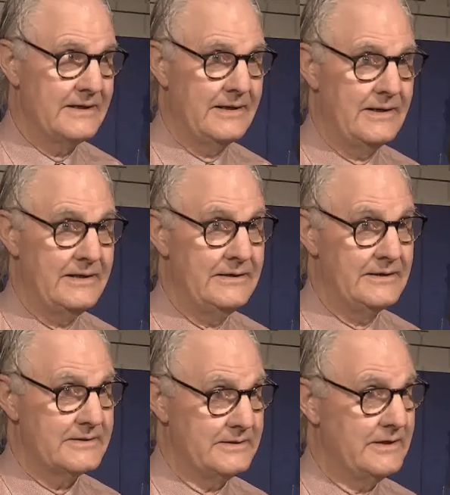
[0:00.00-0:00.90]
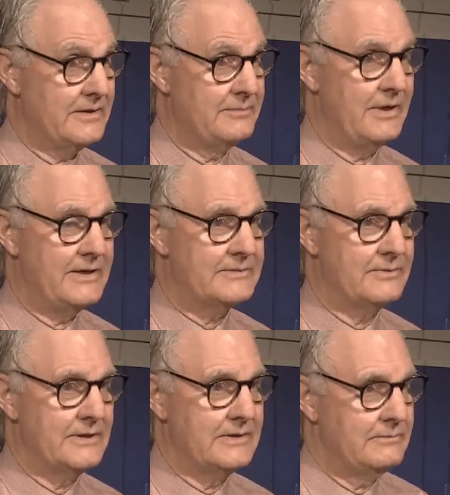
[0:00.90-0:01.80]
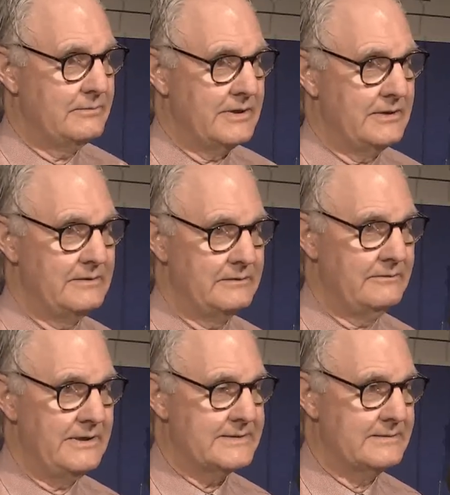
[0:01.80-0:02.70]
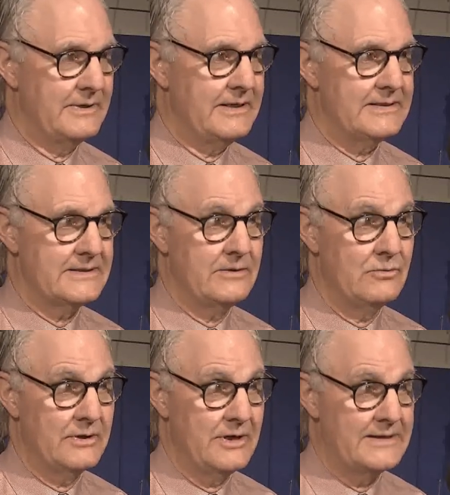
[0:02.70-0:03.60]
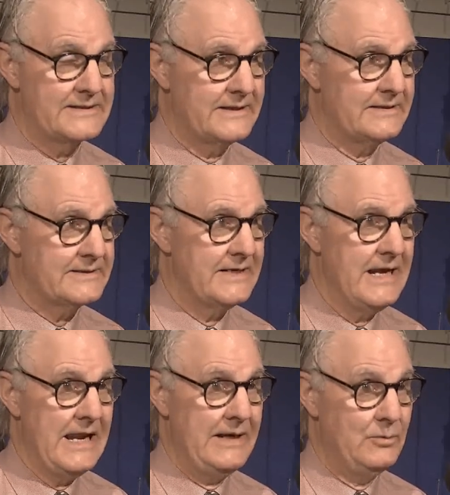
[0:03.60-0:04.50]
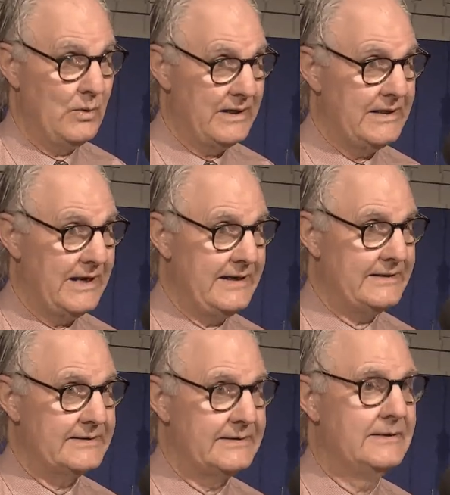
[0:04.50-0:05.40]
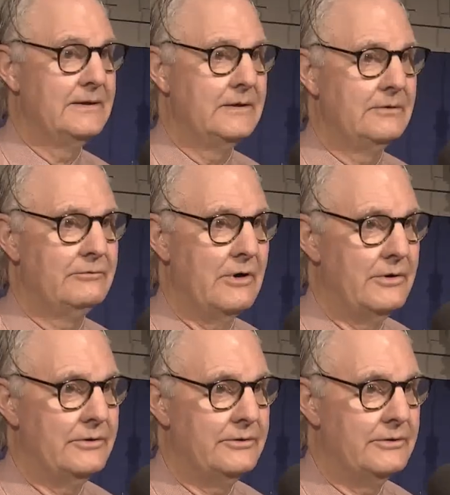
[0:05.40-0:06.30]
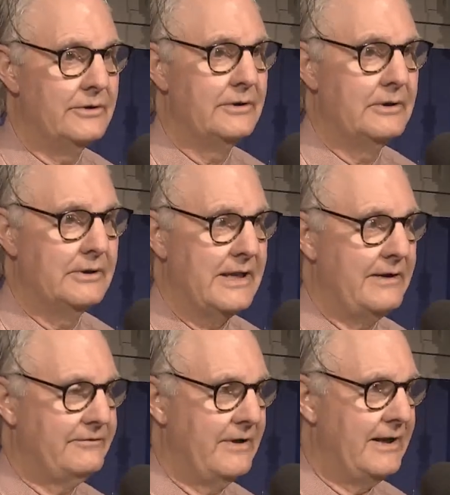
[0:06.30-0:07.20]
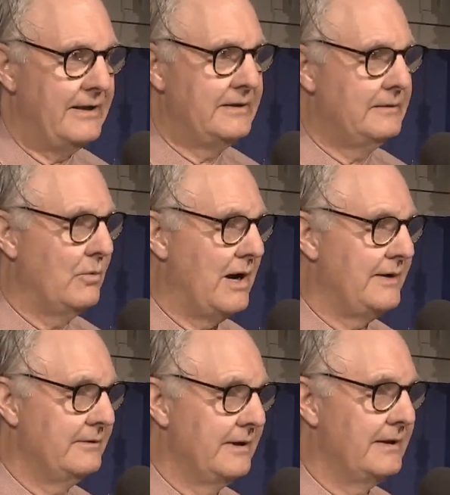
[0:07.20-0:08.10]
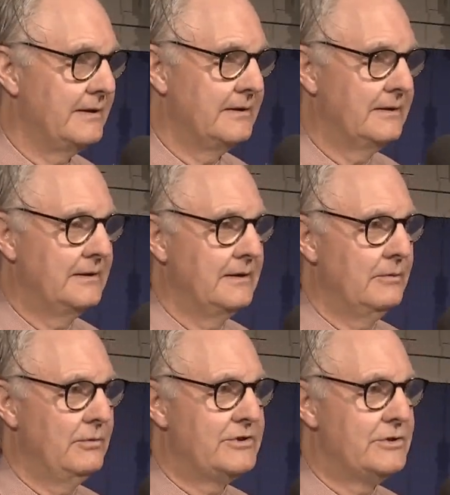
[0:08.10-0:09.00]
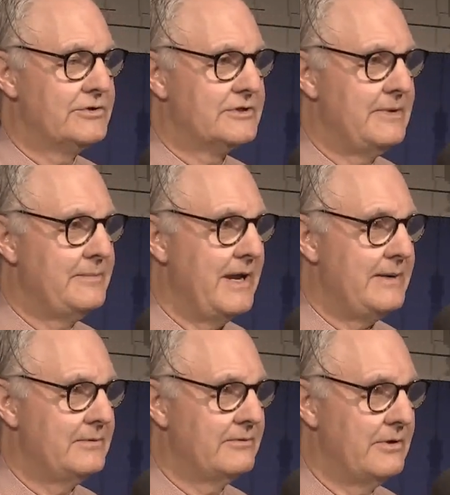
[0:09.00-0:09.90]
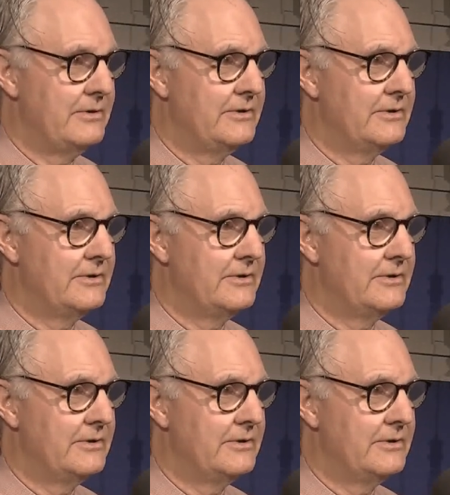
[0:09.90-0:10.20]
Inn is another place we can reasonably easily organise things. And Wingate Road Cafe Winery. which used to be Paper Road.